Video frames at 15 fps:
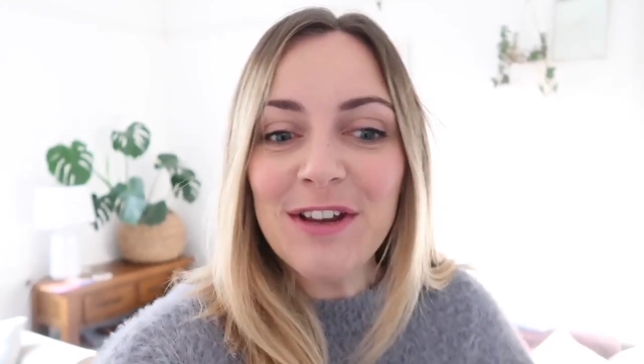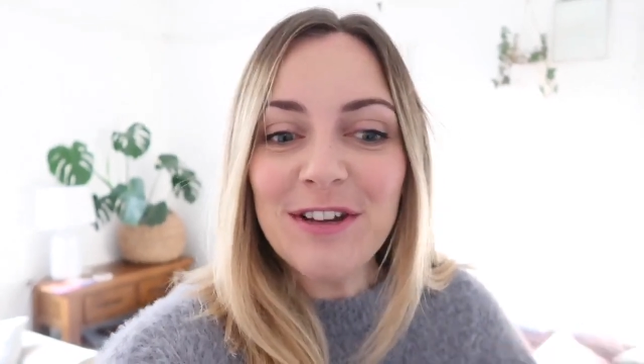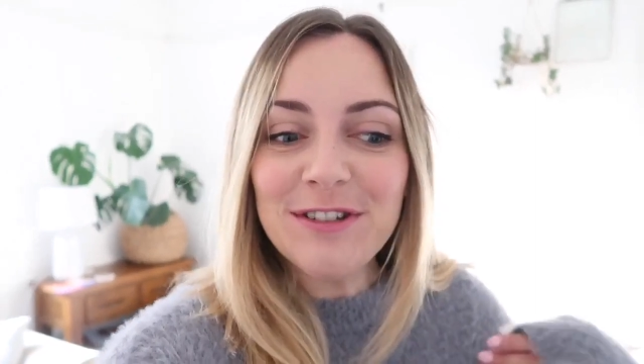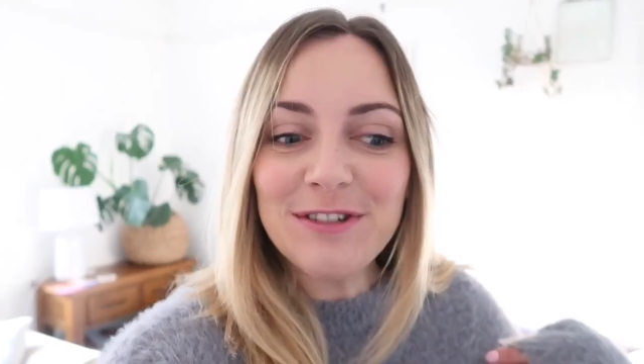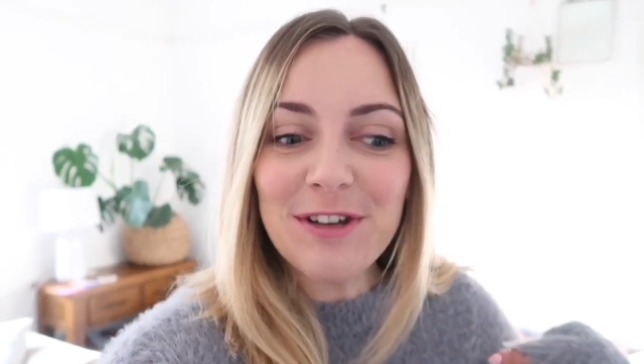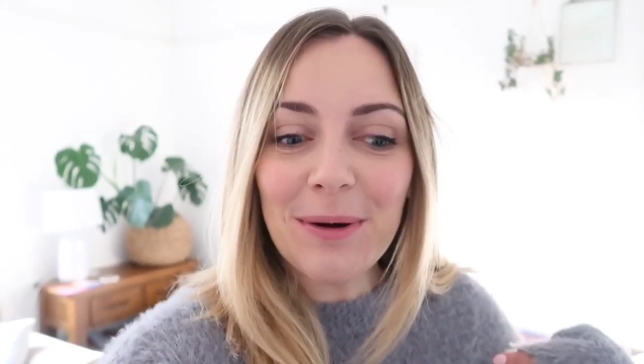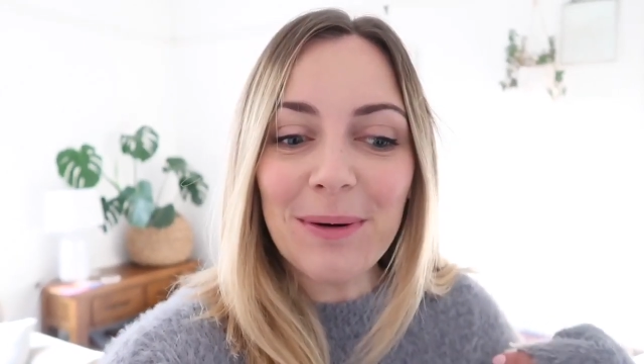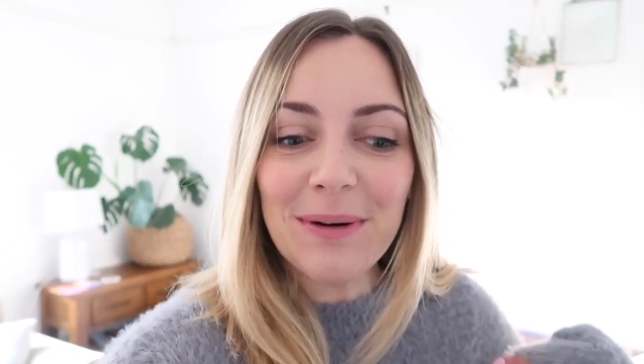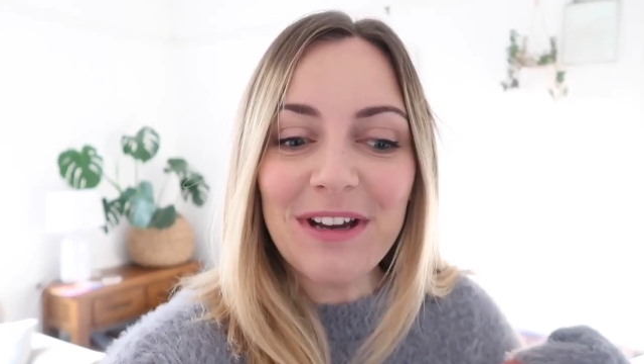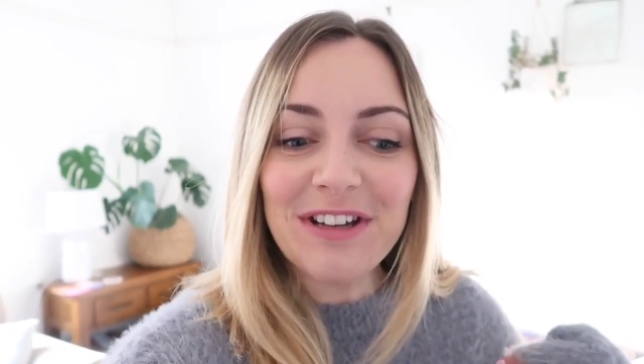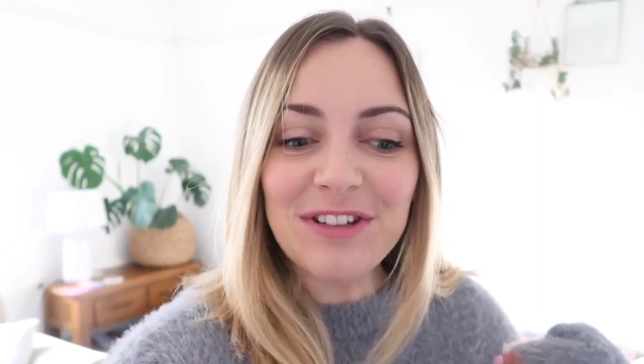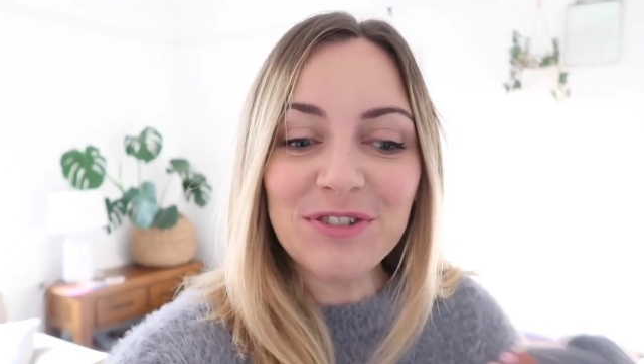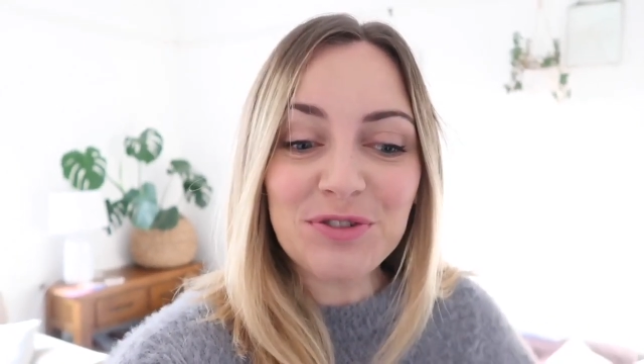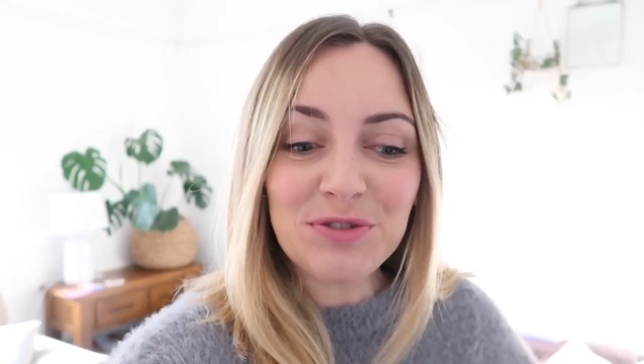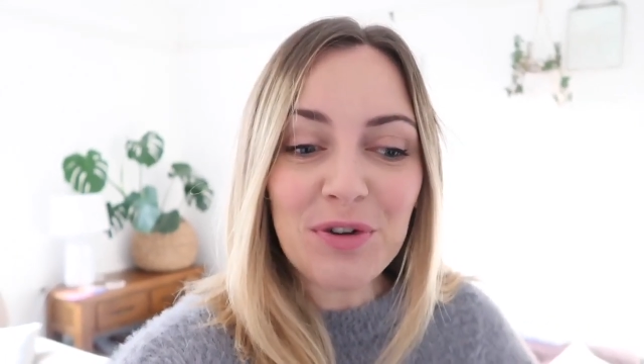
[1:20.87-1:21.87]
So I'm
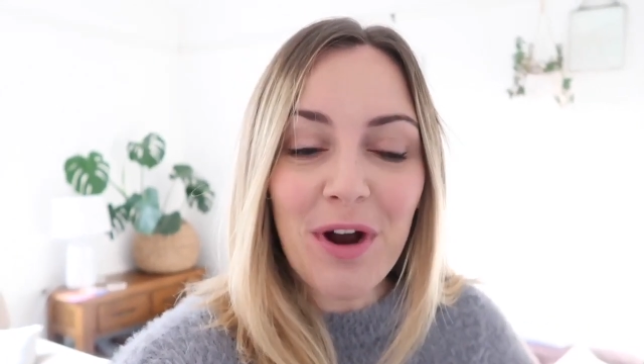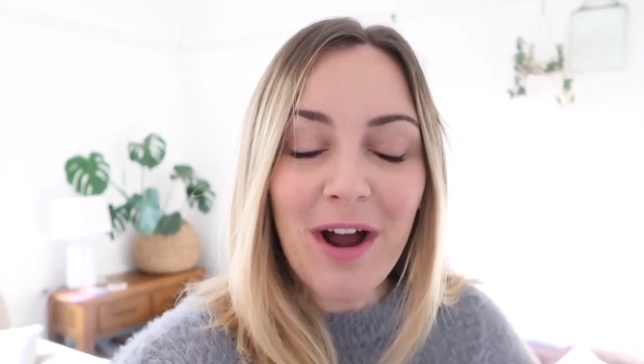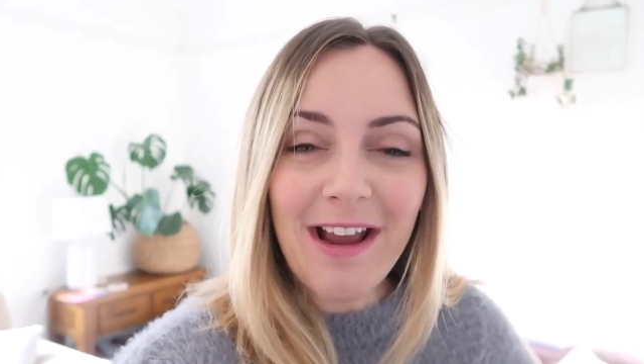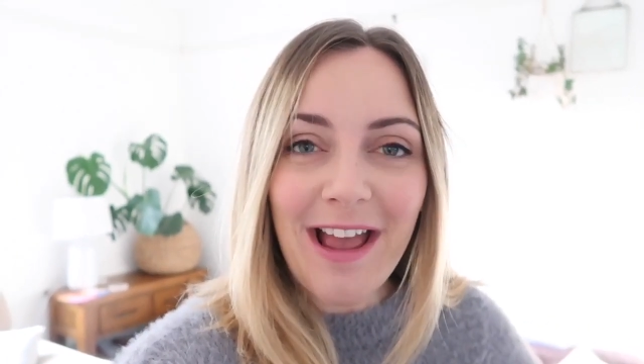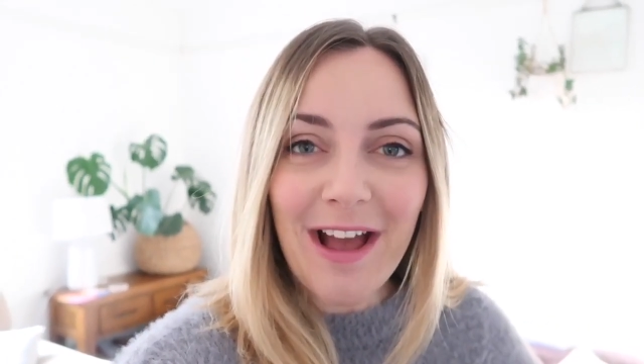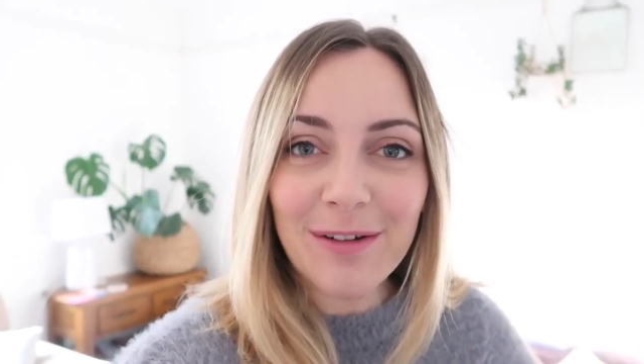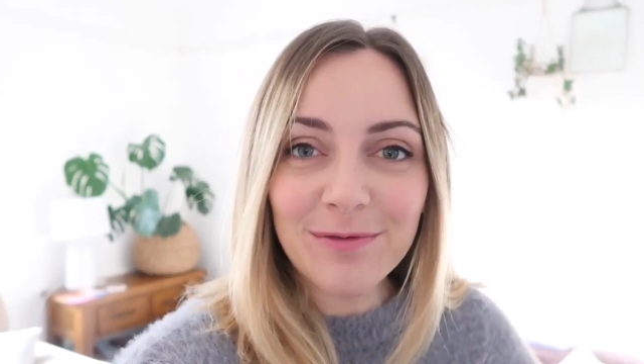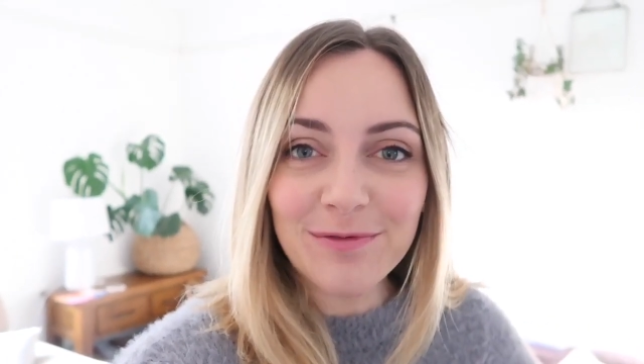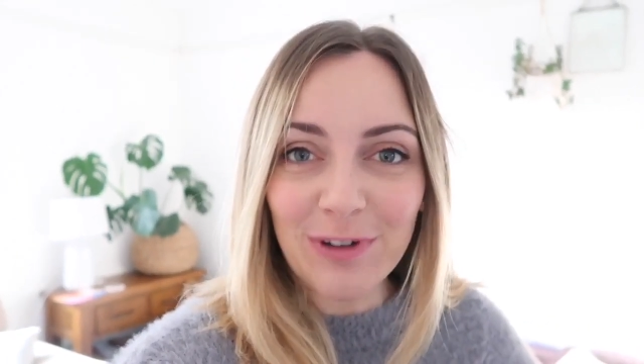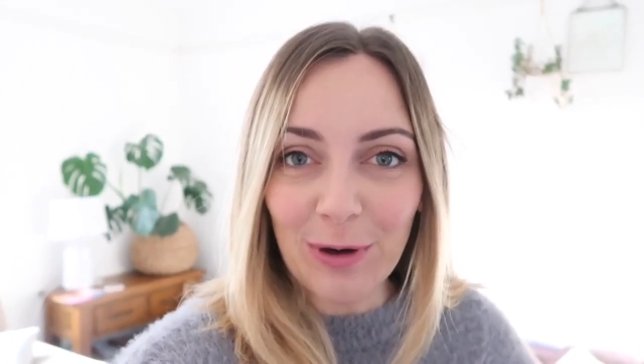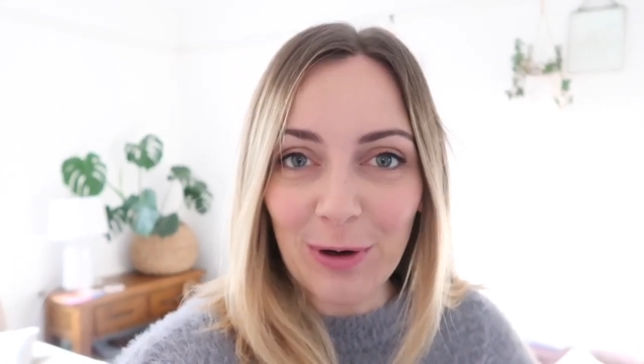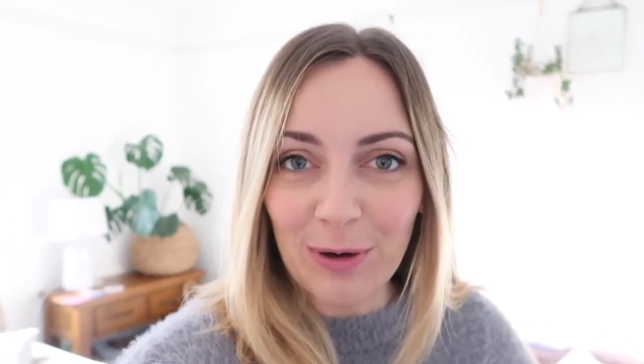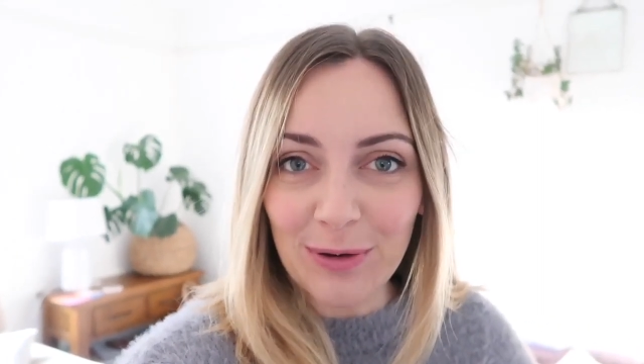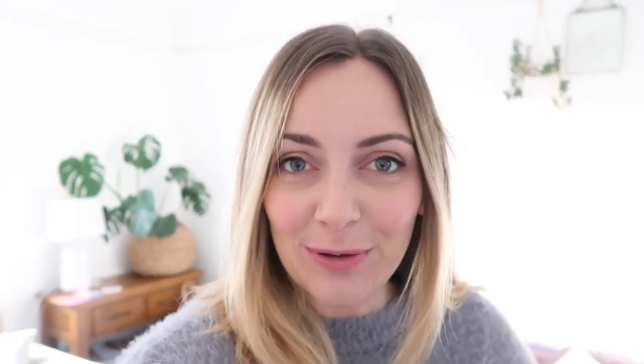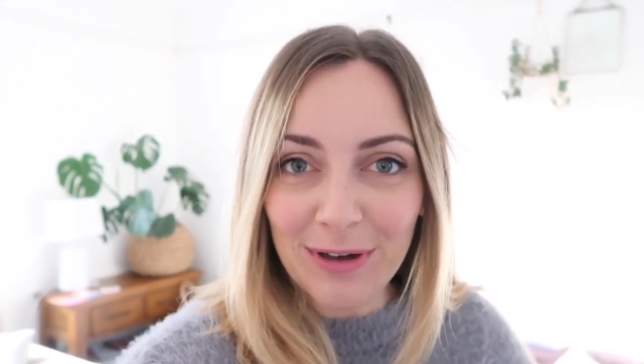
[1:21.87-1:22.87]
gonna try and
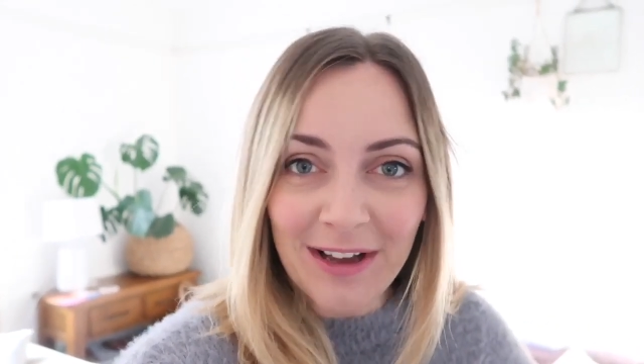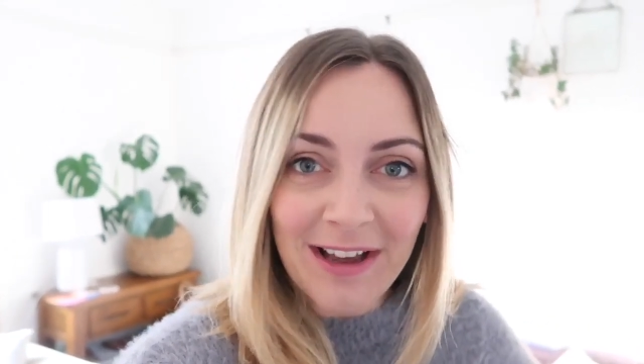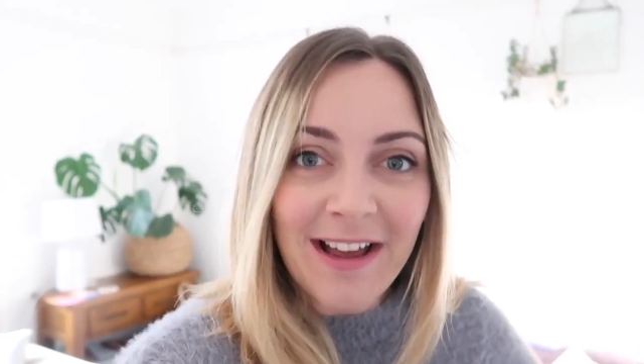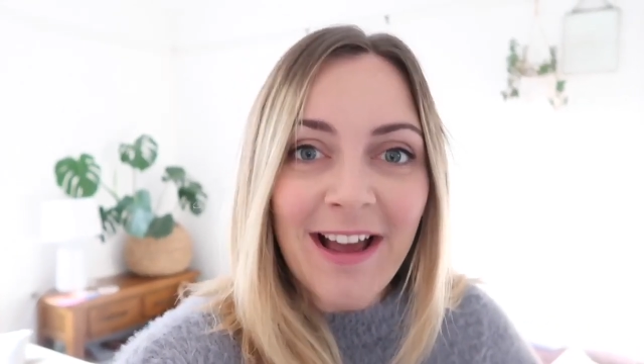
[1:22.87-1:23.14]
vlog,